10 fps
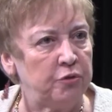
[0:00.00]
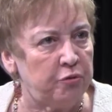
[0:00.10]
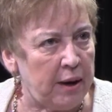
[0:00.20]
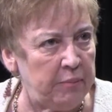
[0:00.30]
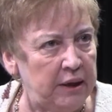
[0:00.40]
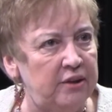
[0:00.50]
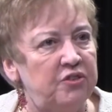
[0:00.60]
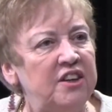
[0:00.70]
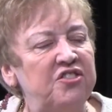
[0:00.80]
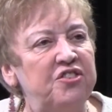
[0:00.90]
of
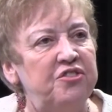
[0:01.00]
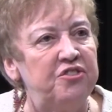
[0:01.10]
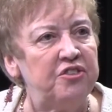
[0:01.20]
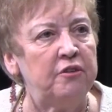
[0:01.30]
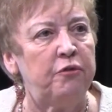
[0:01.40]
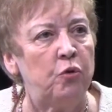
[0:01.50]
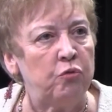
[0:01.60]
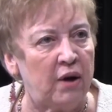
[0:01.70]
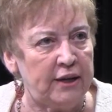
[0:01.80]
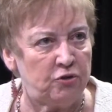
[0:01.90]
remedies. It's a civil
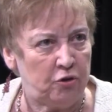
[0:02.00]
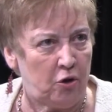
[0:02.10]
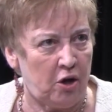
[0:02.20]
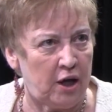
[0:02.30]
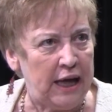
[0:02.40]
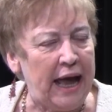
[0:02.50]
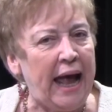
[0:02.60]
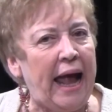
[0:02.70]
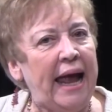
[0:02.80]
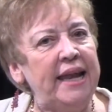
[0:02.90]
rights law.
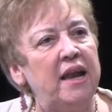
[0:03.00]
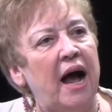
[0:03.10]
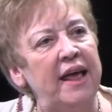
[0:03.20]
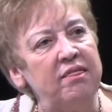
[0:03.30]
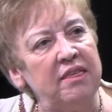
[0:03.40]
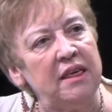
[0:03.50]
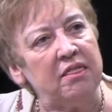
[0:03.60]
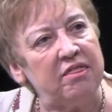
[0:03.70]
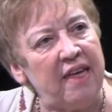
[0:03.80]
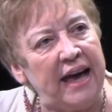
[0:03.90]
And I think
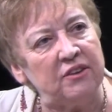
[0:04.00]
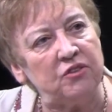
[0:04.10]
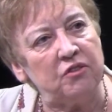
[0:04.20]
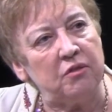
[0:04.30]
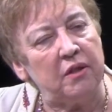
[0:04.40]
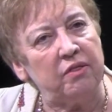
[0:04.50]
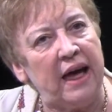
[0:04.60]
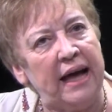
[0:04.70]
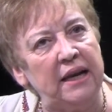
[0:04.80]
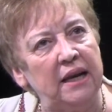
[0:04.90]
that
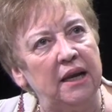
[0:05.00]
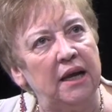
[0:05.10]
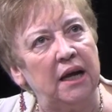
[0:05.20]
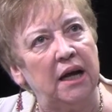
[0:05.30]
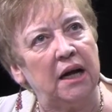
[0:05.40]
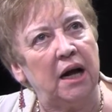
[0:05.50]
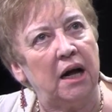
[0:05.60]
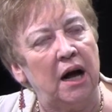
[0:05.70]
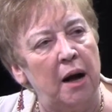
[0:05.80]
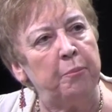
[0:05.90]

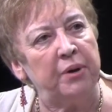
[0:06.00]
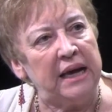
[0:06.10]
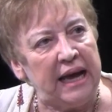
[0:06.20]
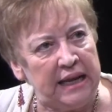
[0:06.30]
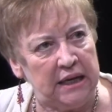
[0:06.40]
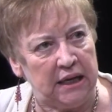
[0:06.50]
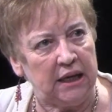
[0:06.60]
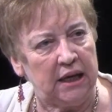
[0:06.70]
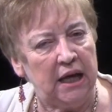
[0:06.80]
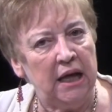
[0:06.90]

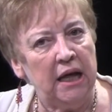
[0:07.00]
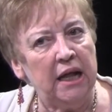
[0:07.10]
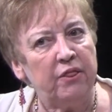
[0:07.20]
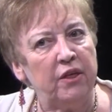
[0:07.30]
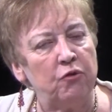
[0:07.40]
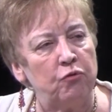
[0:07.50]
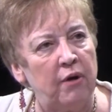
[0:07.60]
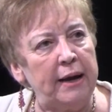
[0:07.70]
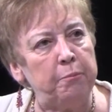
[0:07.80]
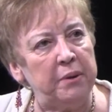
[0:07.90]
comprehending that
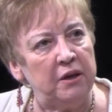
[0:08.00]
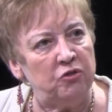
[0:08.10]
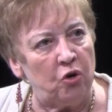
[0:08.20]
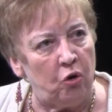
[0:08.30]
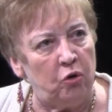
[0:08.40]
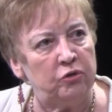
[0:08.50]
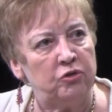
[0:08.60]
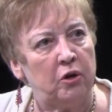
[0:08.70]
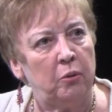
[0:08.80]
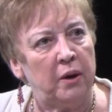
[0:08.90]
rape is
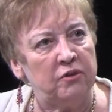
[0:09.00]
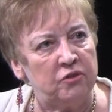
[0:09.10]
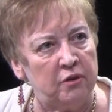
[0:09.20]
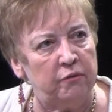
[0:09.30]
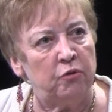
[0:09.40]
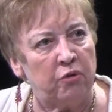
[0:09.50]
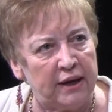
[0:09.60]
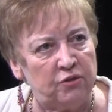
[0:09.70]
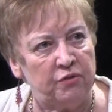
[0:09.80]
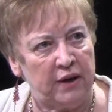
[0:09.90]
also a civil
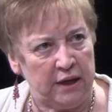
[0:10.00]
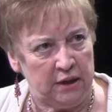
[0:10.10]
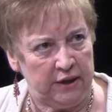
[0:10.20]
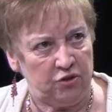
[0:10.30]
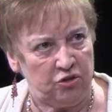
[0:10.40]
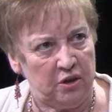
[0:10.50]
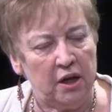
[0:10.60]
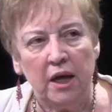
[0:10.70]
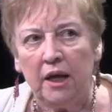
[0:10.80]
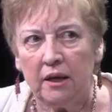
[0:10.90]
rights violation
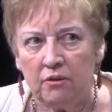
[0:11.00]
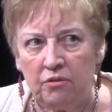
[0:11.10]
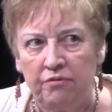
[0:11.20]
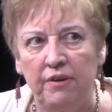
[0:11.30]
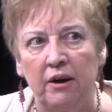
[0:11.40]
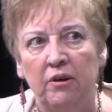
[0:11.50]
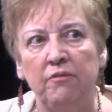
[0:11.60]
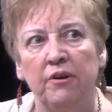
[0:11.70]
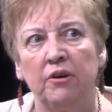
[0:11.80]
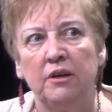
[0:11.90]
is very,
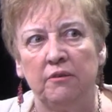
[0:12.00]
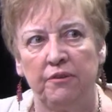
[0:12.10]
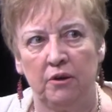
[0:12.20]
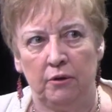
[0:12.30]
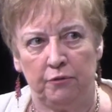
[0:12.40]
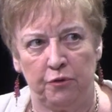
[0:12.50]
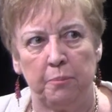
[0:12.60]
very difficult for